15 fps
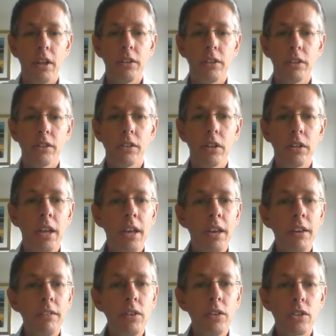understood,
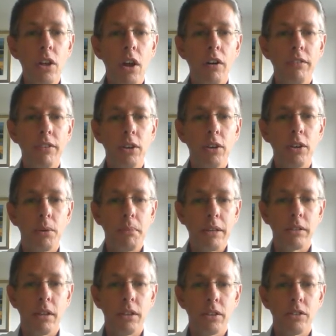if you just hover your
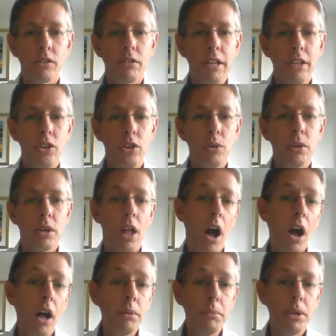mouse on the screen, you can
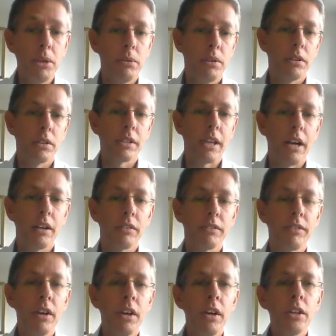unmute
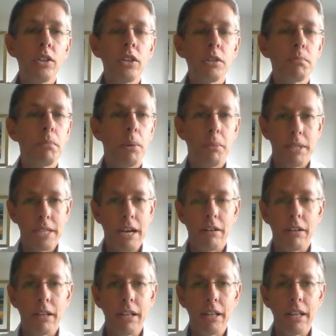yourself just
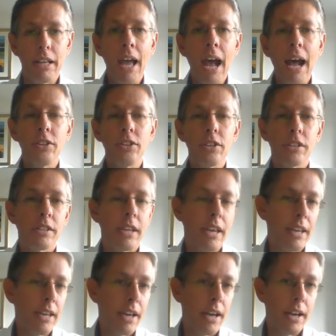momentarily and just
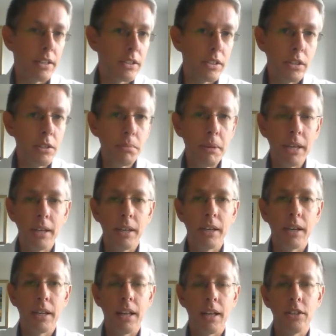say, excuse me,
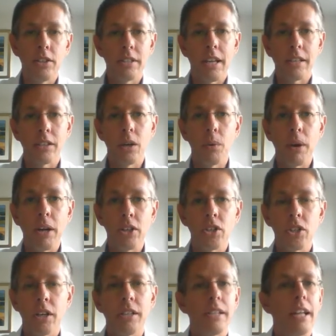can I just ask a
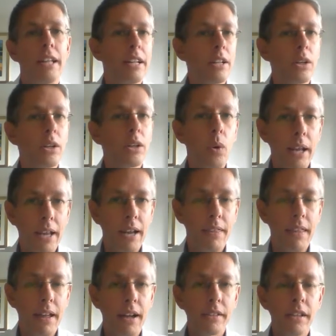question because I didn't quite get
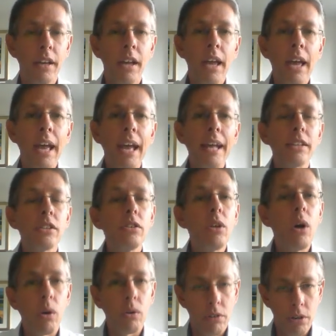that. It's
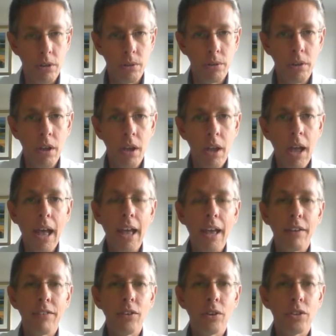not rude
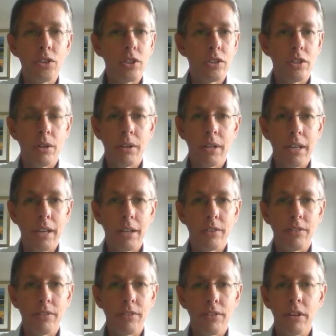if you're just doing it
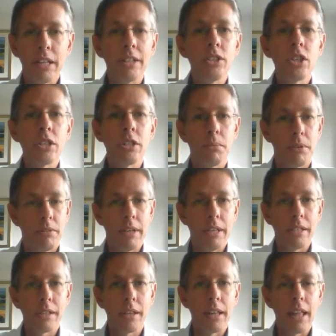for a legitimate
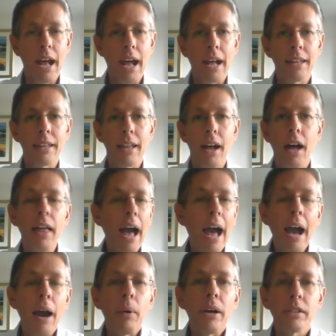reason, and
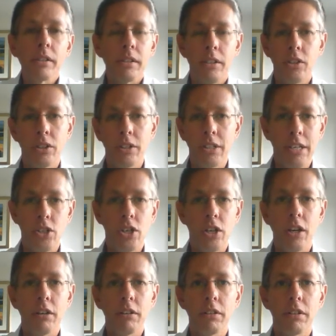how else is your teacher
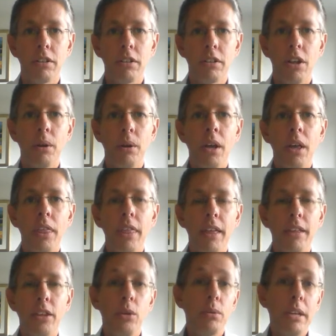going to know
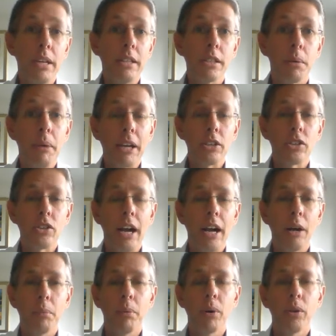that you need some extra
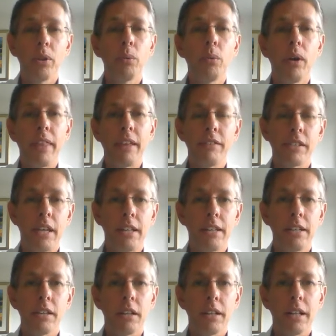help or that what they've said
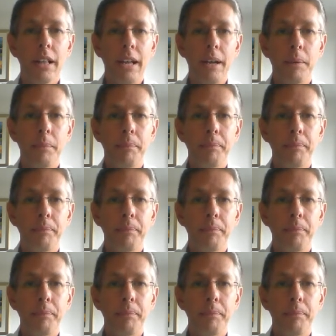is unclear?